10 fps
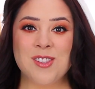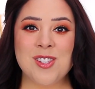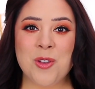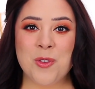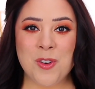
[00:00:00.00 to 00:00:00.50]

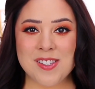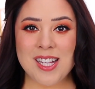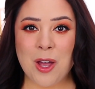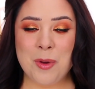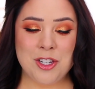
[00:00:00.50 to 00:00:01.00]
So the first
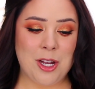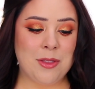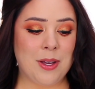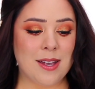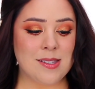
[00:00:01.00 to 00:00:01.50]
thing I want to share
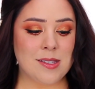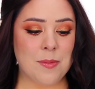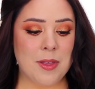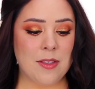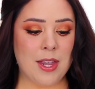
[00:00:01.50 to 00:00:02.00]
with you guys is
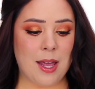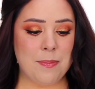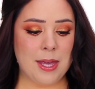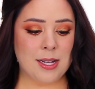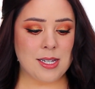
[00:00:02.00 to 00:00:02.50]
something that I
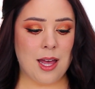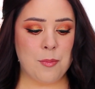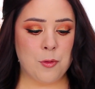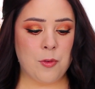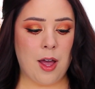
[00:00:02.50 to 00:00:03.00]
picked
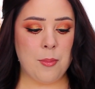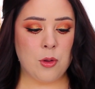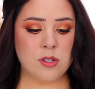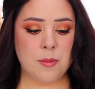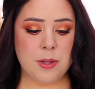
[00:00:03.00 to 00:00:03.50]
up from
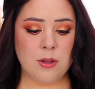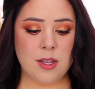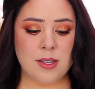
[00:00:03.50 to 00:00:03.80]
Ulta Beauty.